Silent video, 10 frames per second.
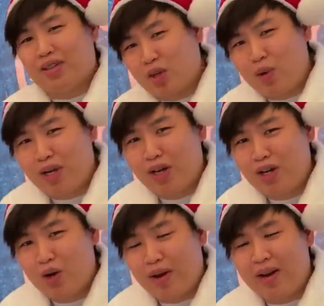so we couldn't
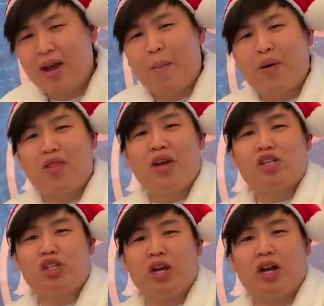do it. But
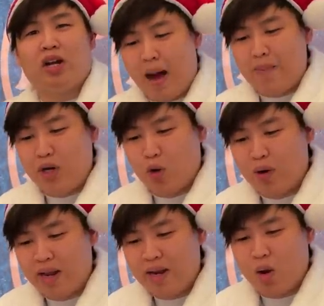this year, I'm
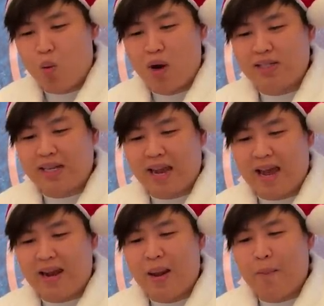doing it once
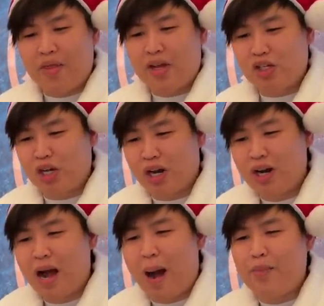again. But this
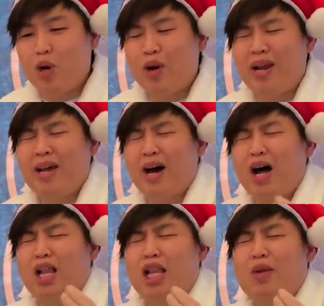year, I'm doing it
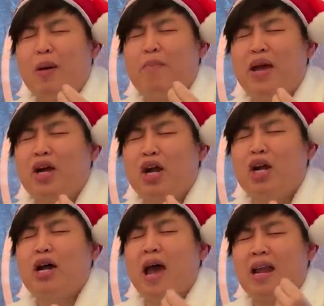a little bit bigger
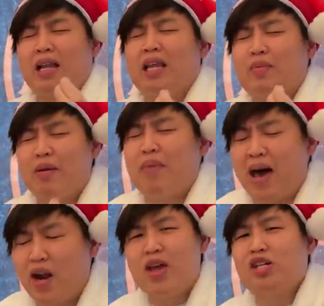and a little bit
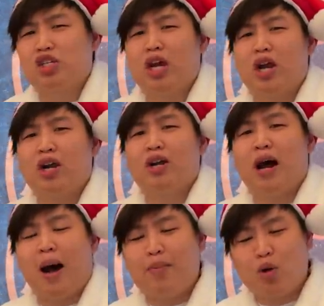better. This year,
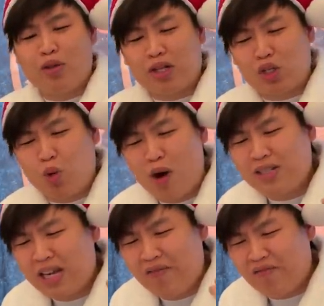I'm doing the
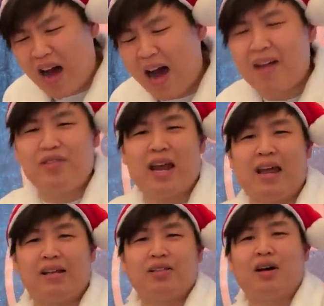25
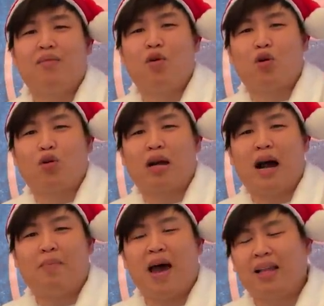days of Mortal
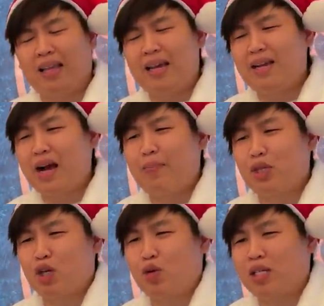Kombat leading up to
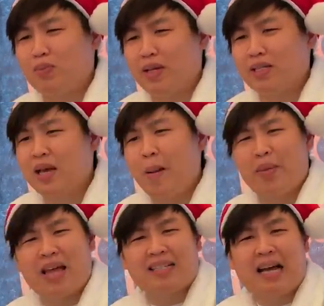Christmas.
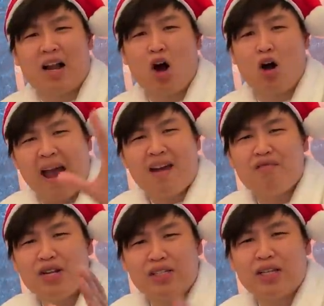But that's not all.
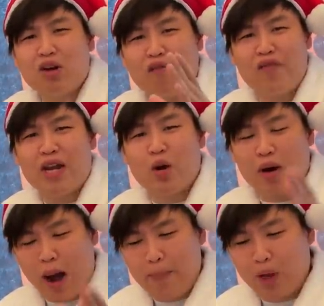Every single video I
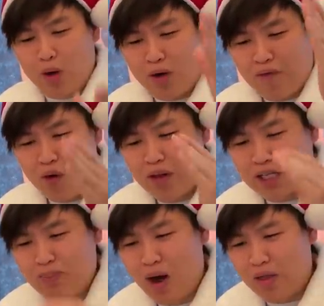upload for
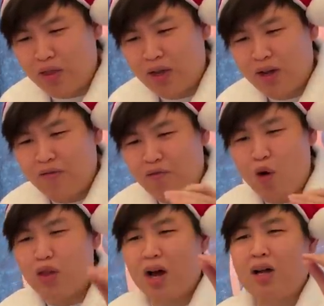this month,
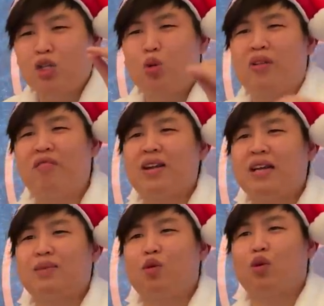for the 25
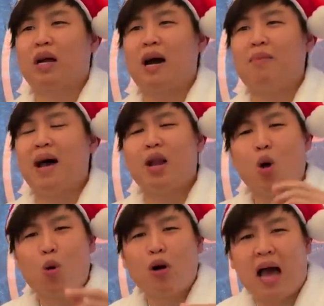days of Mortal Kombat,
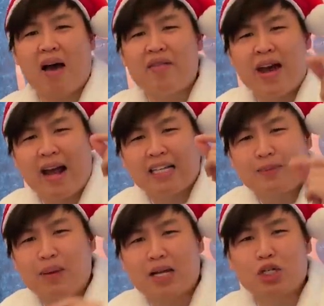we'll have a
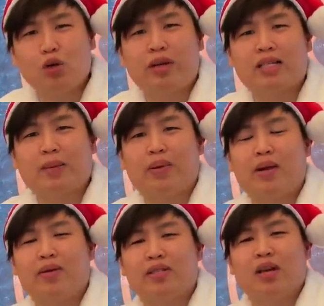special guest
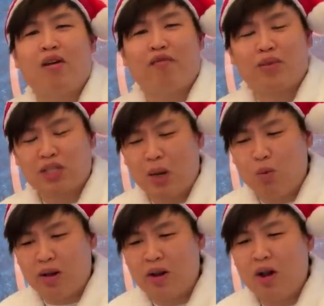appearance from
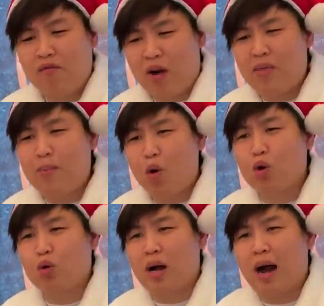someone from the
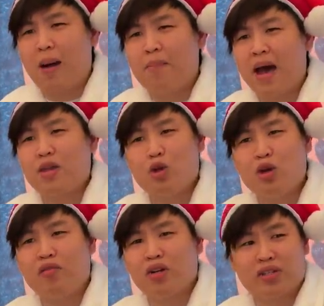Mortal Kombat
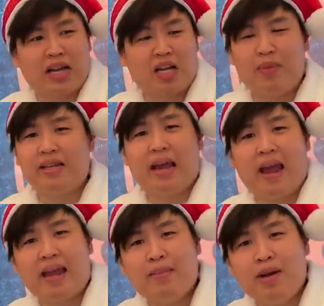universe. That could be
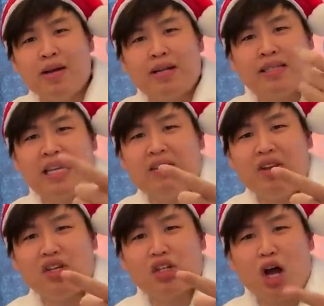game,
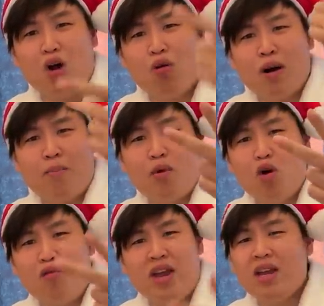TV show,
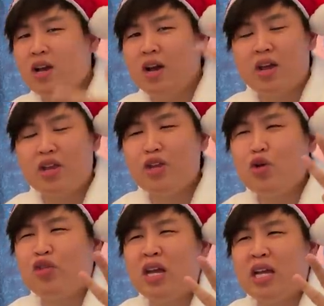movie, you
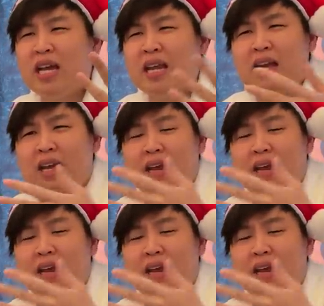think it,